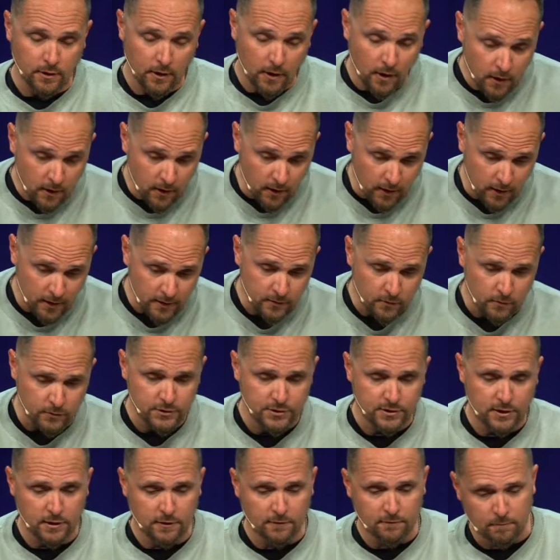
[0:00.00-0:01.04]
God or
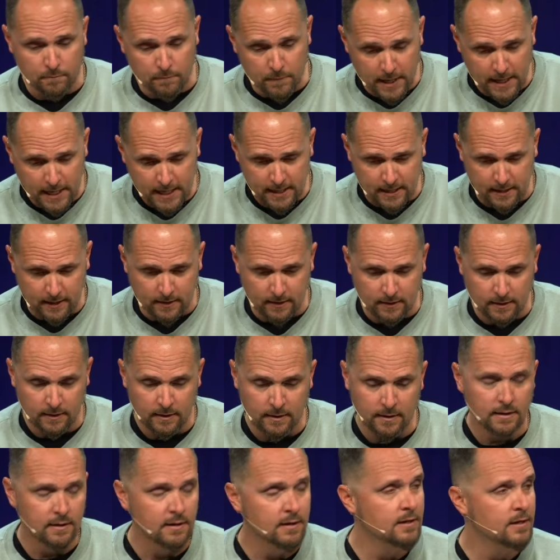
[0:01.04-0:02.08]
Son of Man
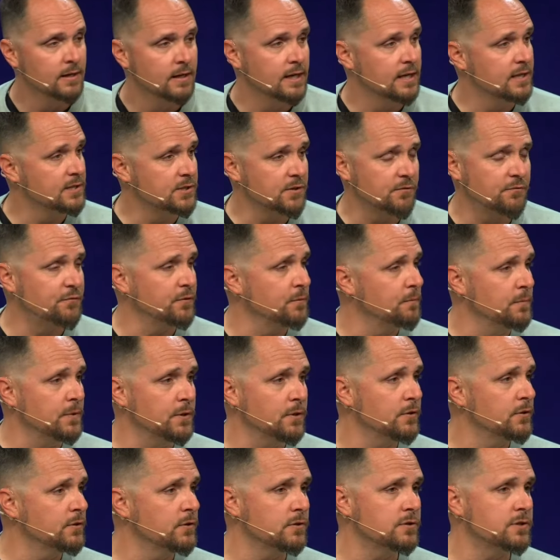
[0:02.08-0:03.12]
is a
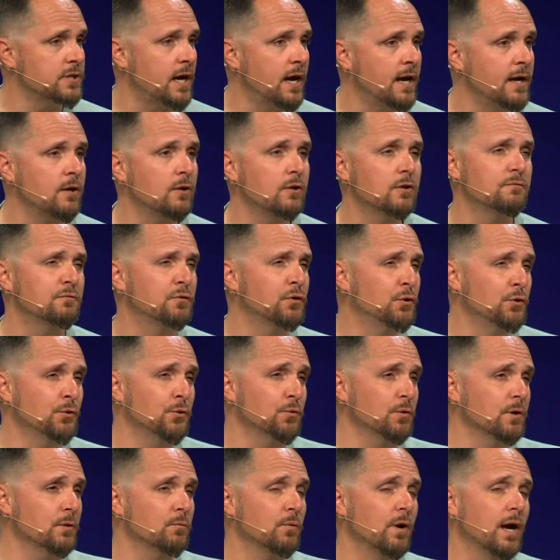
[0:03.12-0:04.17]
familiar title of
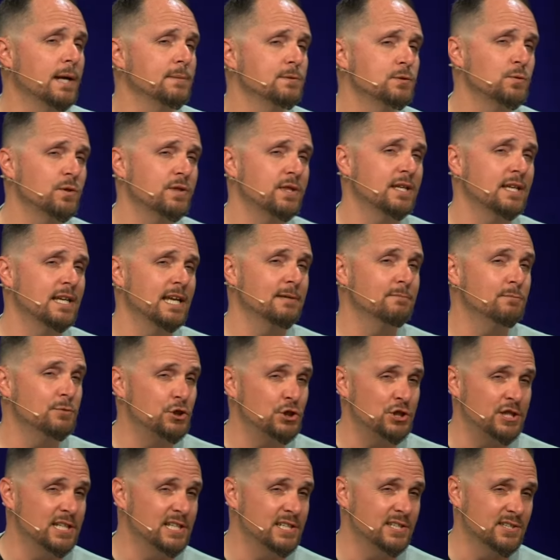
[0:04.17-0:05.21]
who? It rhymes with the name
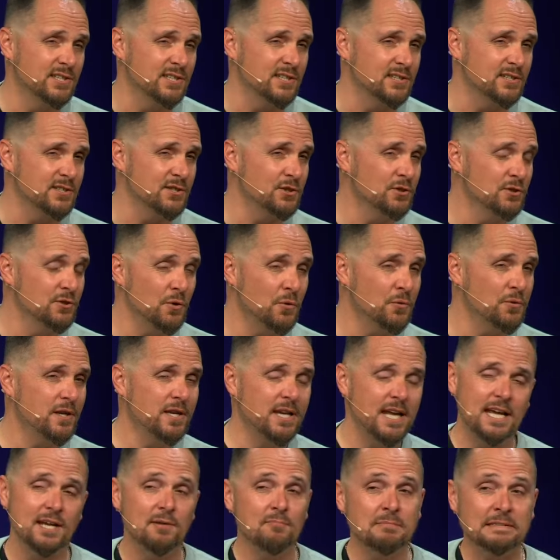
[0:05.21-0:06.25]
Jesus. Do you know
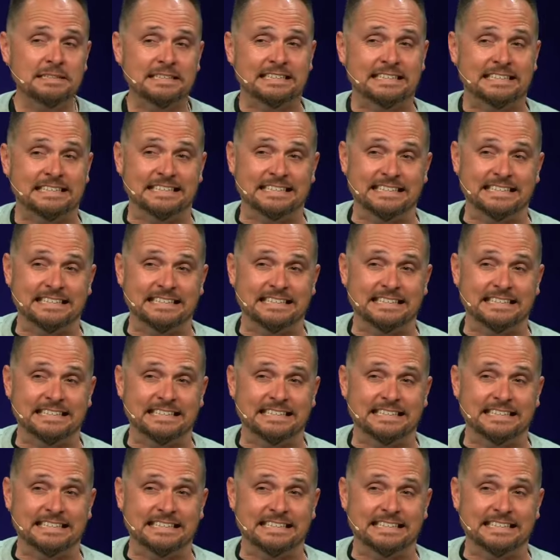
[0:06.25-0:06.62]
the name?